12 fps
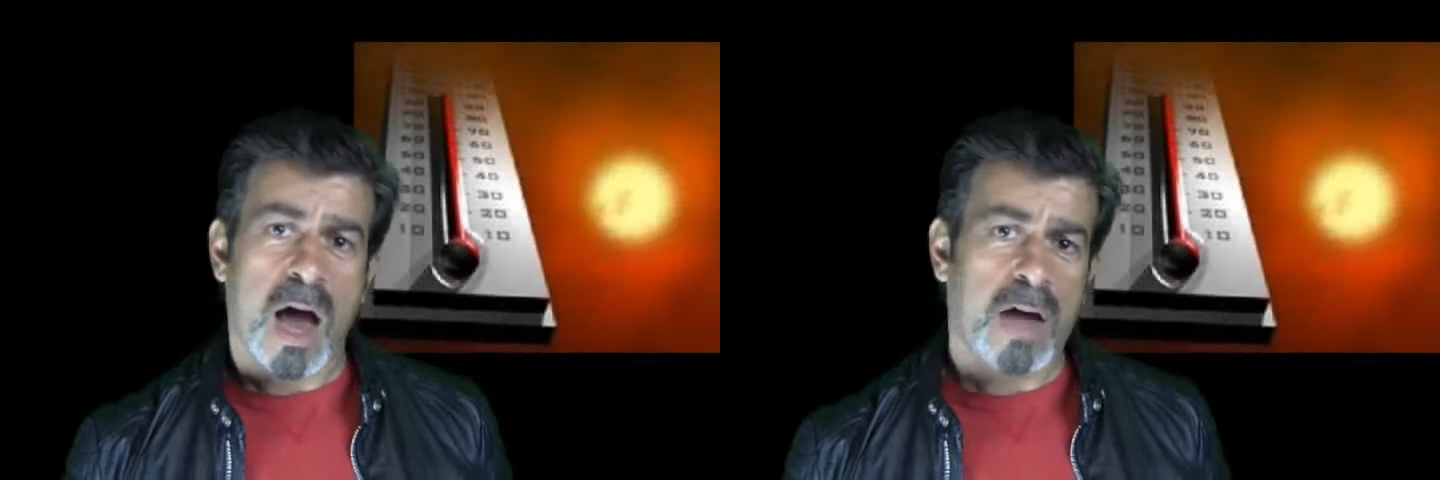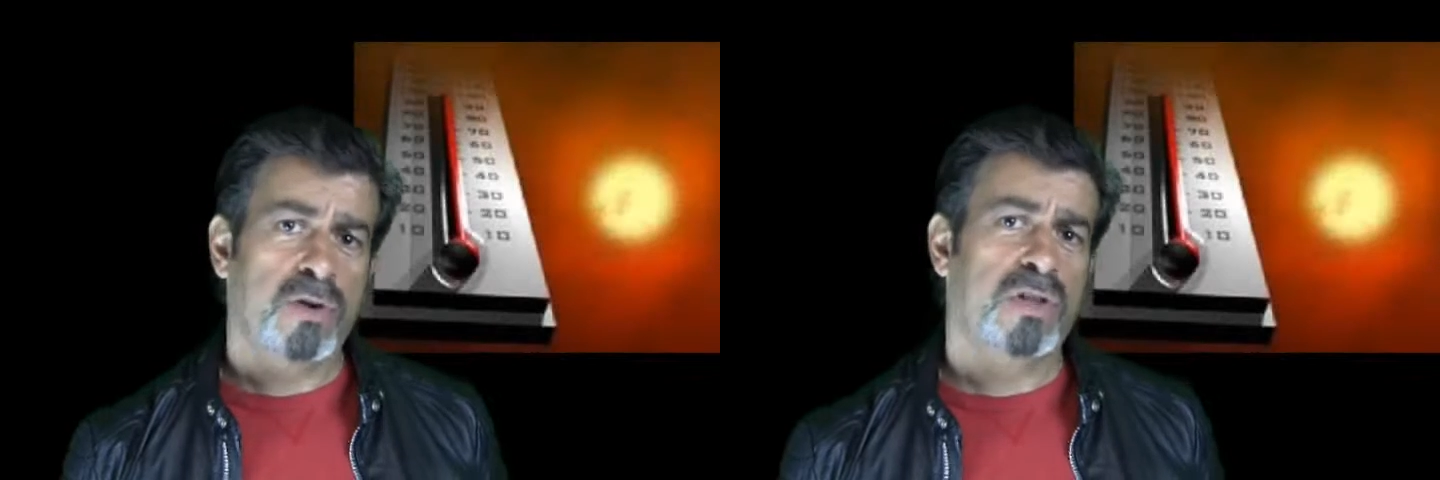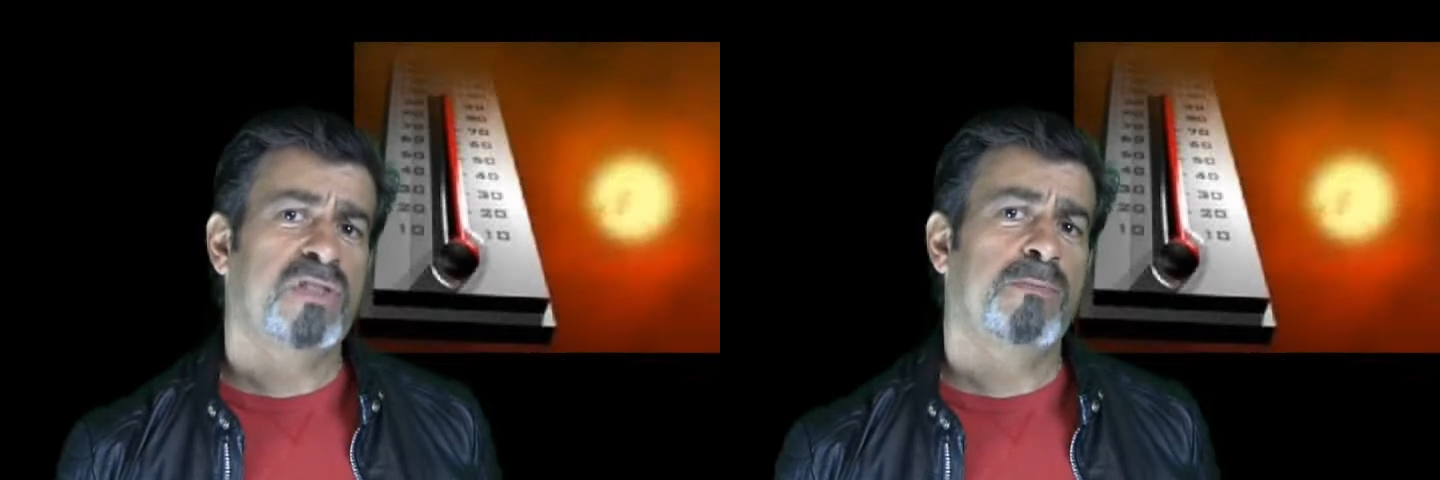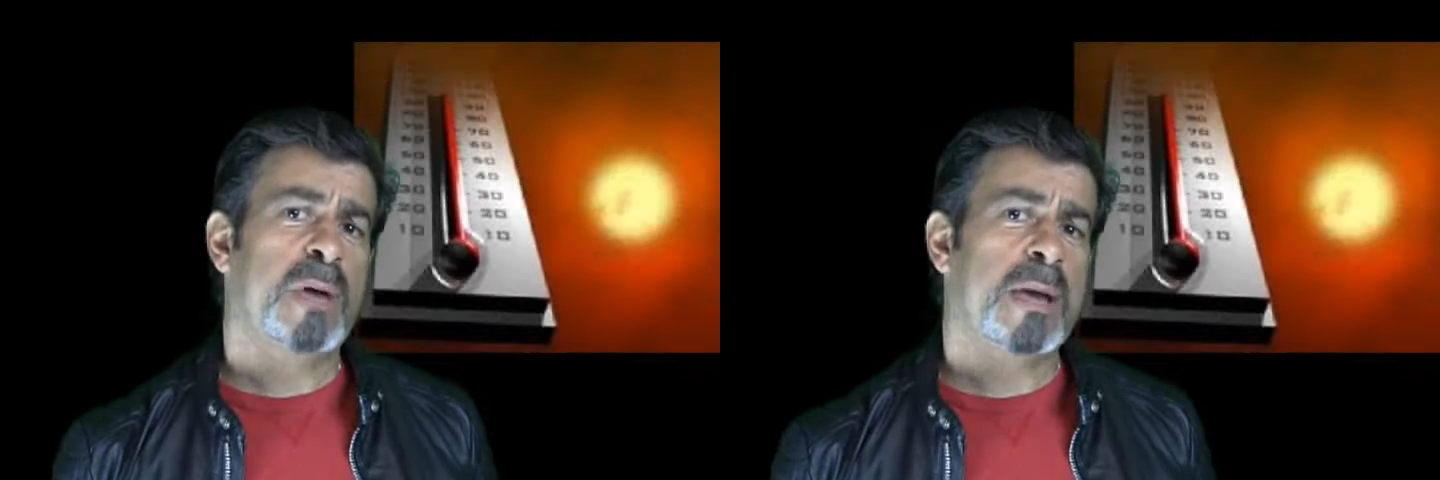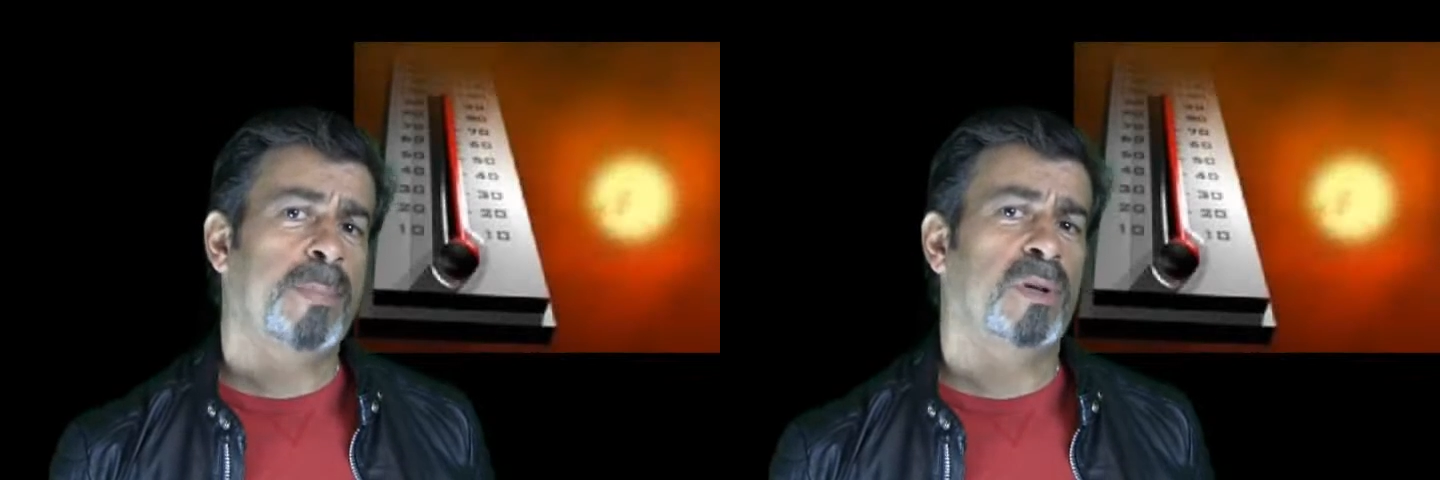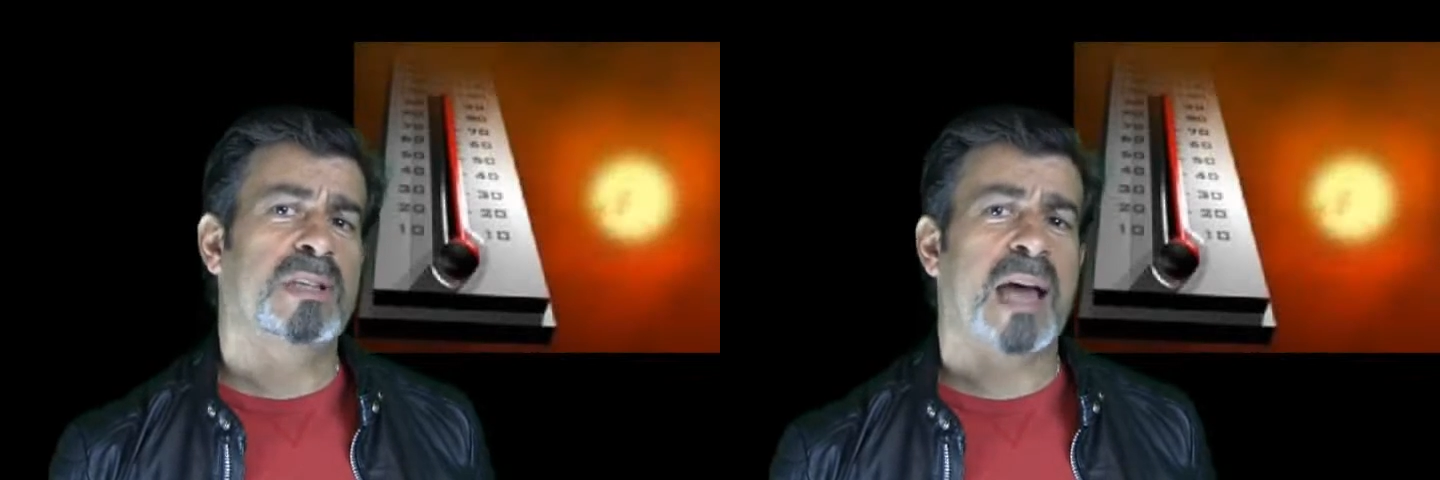Hundreds of
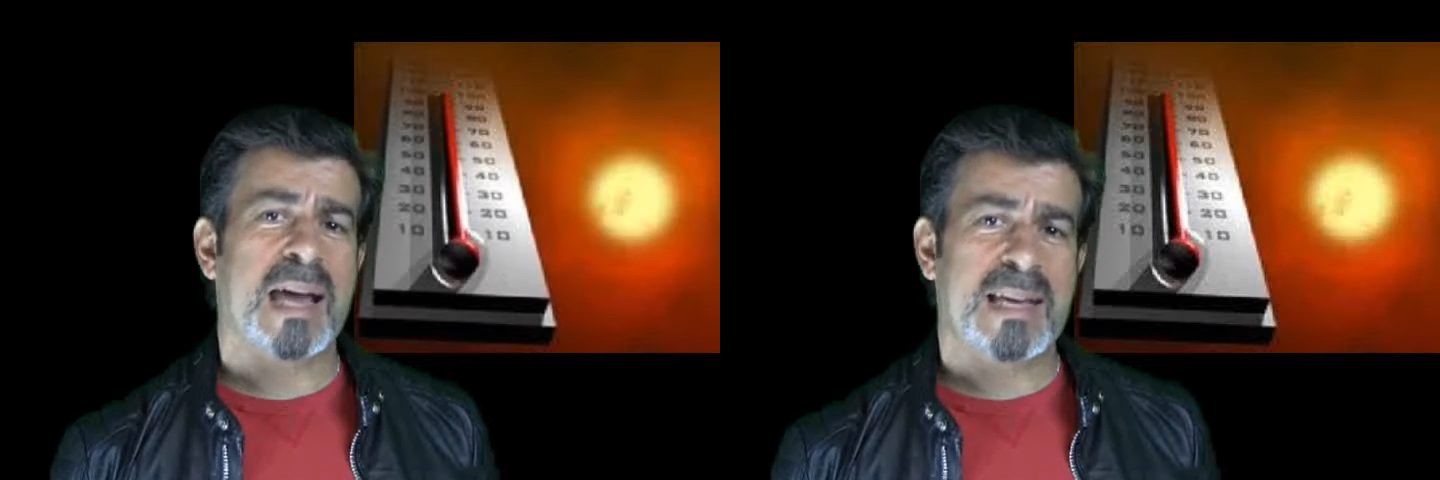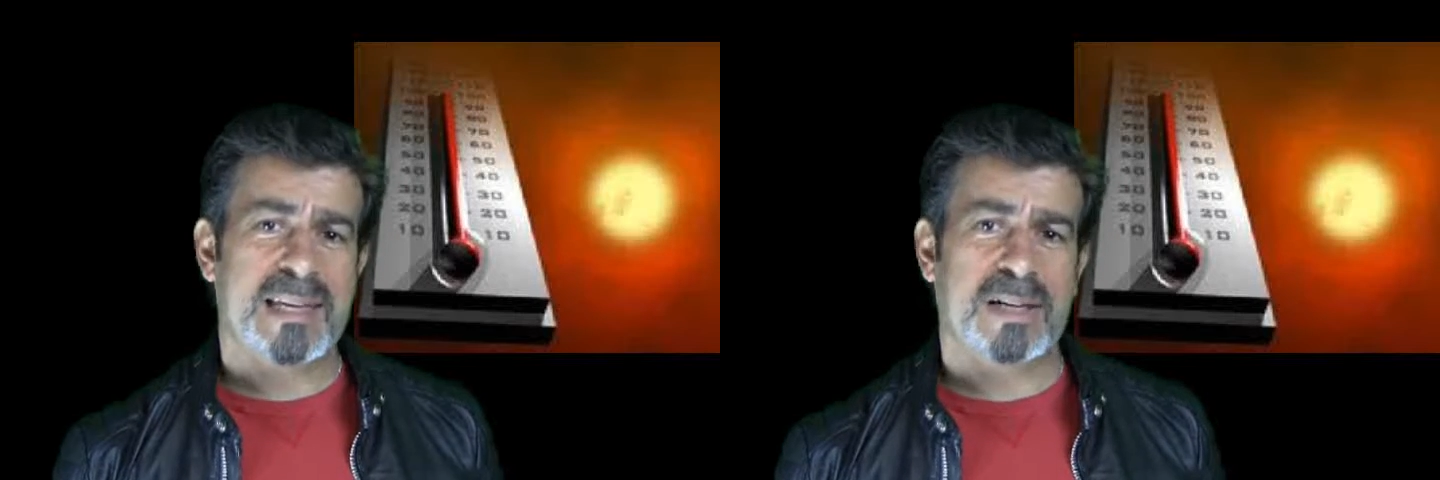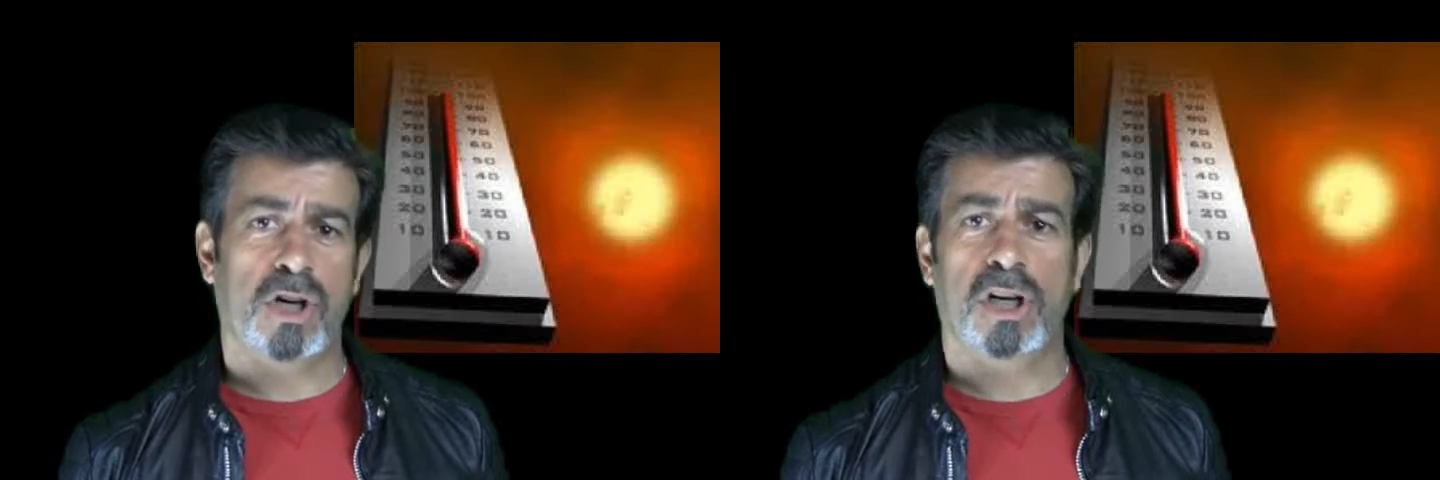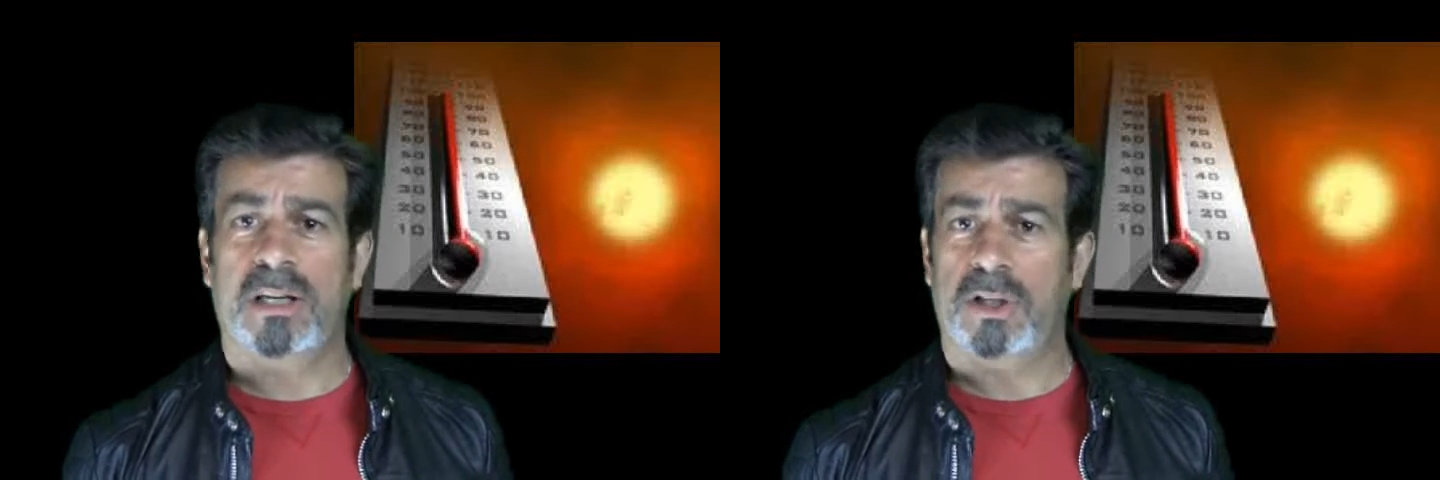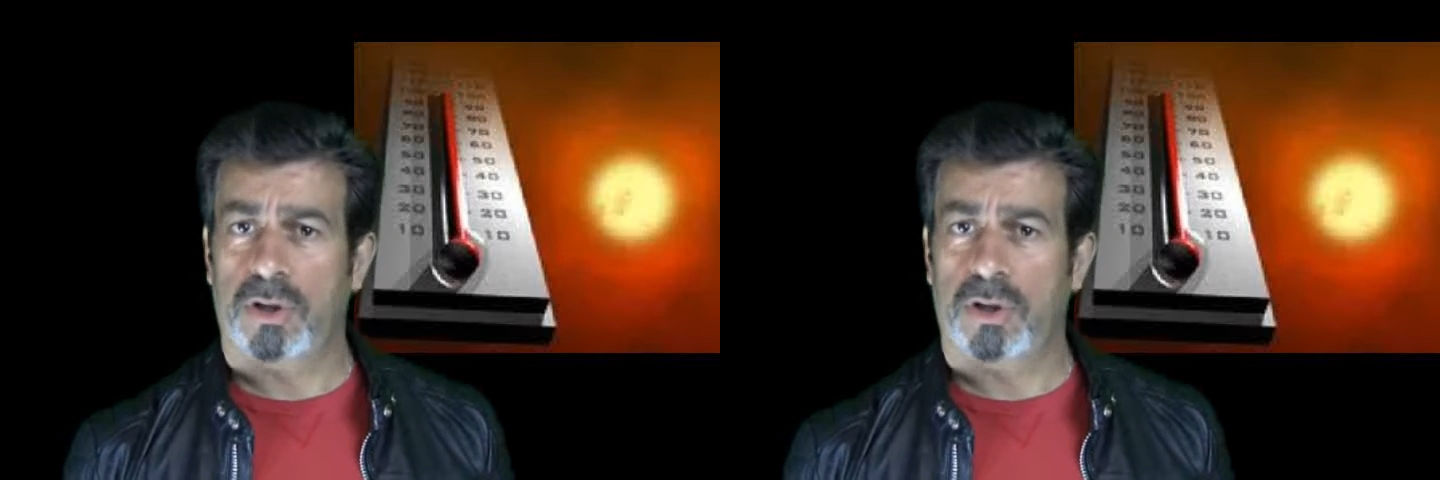people die yearly